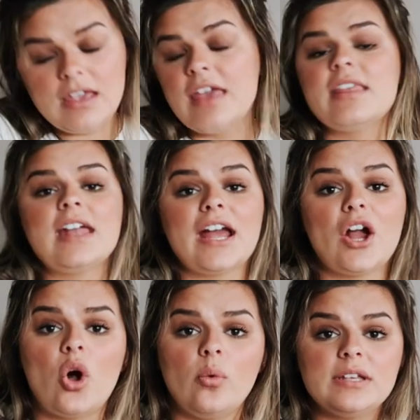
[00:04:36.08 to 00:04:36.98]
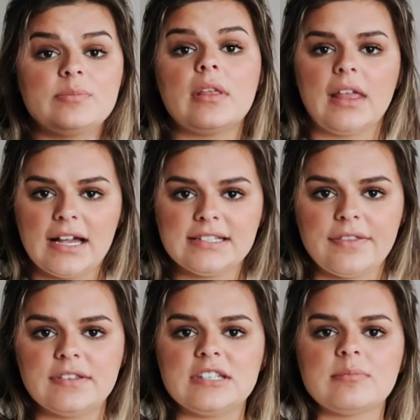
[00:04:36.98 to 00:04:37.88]
And then I always, like I
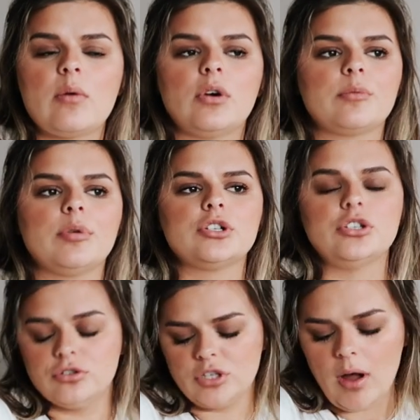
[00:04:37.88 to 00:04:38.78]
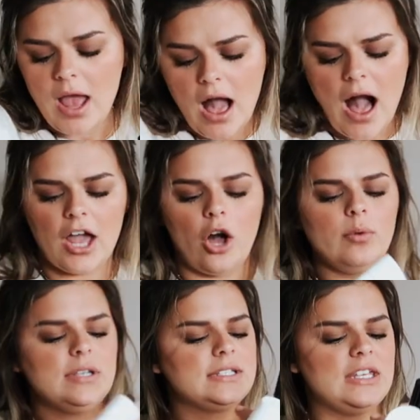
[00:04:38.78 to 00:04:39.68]
said, this is my work purse too. So I
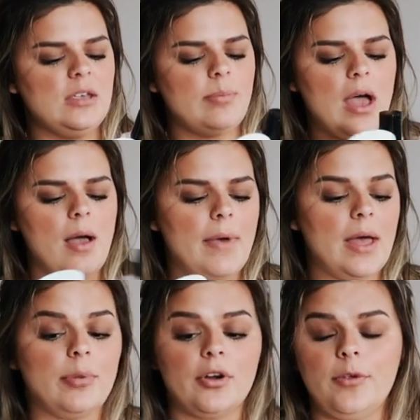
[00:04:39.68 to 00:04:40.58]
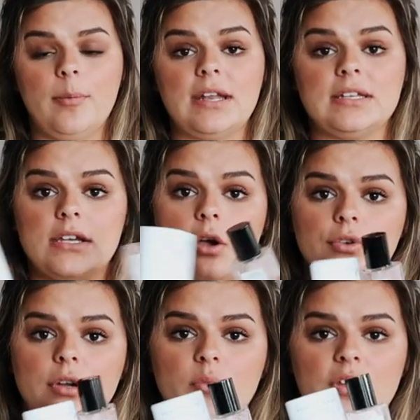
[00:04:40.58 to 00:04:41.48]
always keep um, a perfume and a
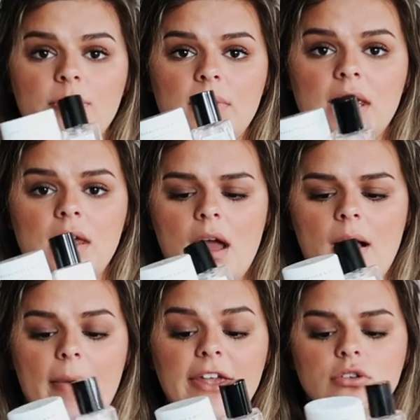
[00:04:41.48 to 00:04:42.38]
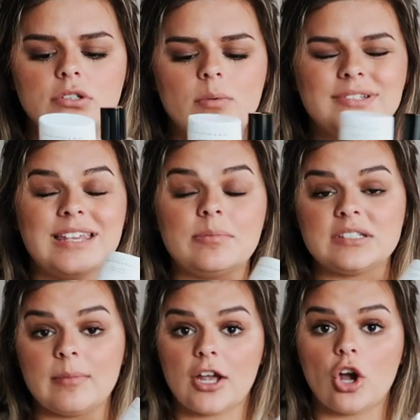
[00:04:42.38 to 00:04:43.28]
deodorant with me. Um, I used to always keep
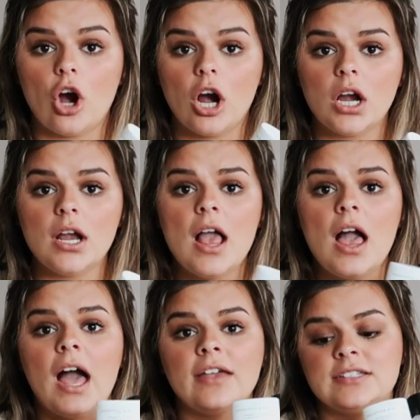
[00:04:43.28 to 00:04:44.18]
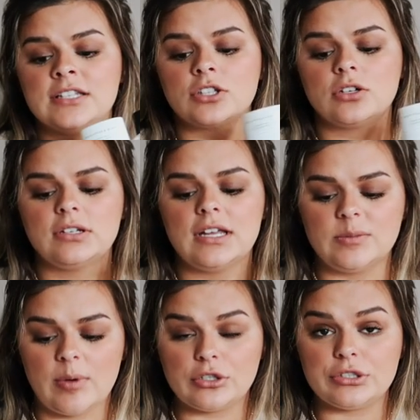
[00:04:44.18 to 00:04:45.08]
this in my car. I since learned
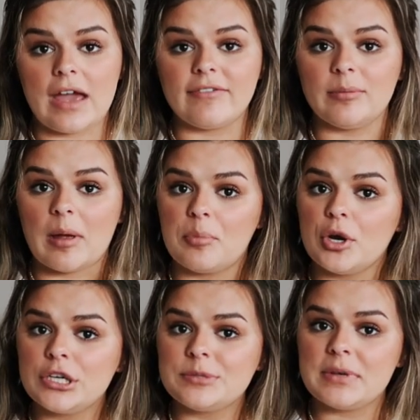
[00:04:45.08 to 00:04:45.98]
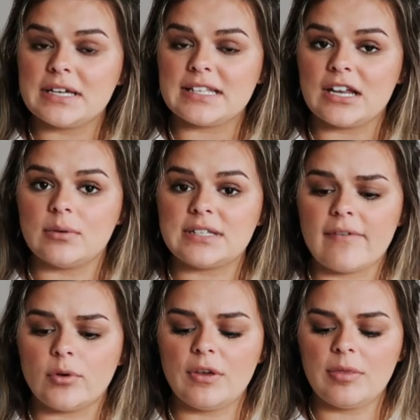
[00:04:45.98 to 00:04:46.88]
it's better to have it in my purse because then I always
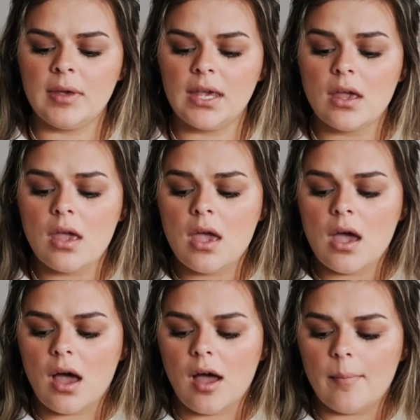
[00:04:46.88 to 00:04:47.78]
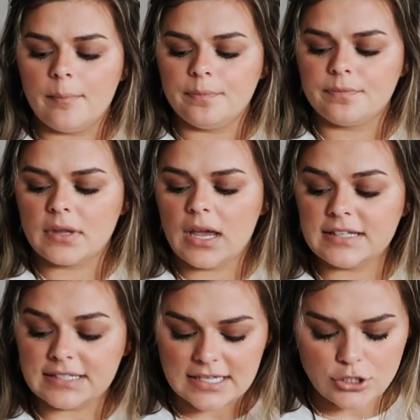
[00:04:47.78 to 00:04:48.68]
have it with me. Um,
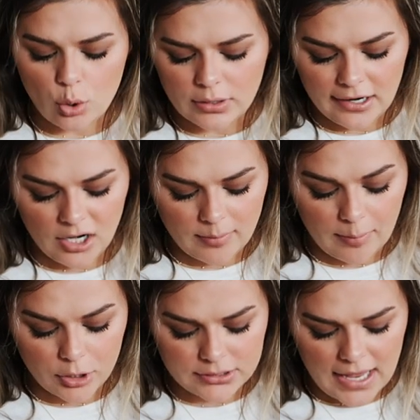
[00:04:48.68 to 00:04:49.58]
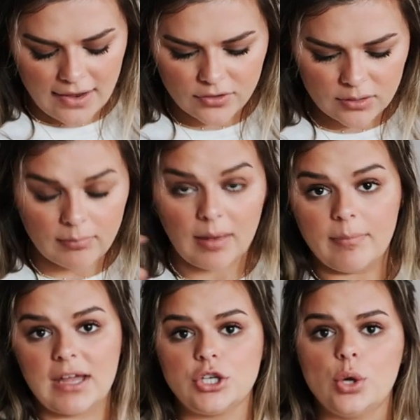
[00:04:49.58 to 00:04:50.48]
it says I don't carry my purse every, my,
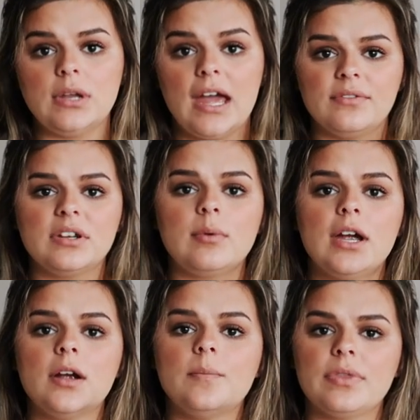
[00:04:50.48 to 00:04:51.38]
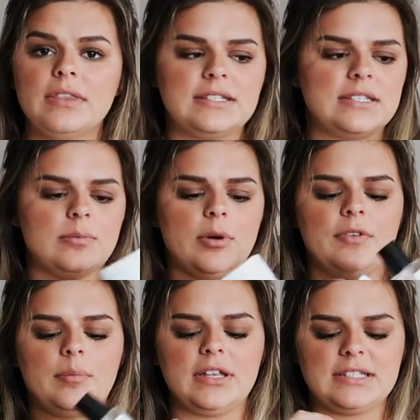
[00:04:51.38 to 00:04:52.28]
my tote everywhere. This is the
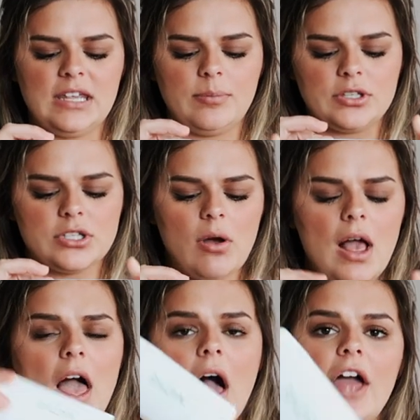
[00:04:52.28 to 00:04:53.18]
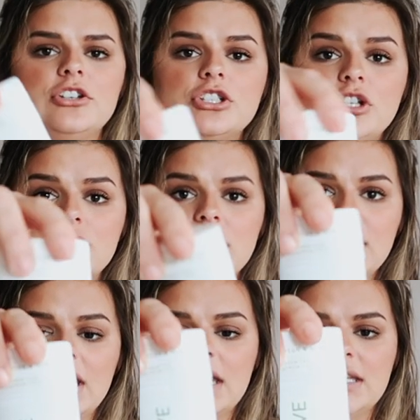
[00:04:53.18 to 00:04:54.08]
perfect place to keep it. So I just use
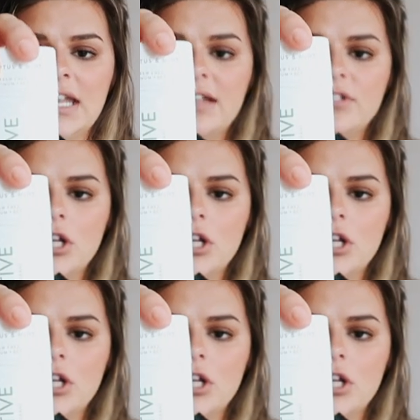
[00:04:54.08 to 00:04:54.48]
the native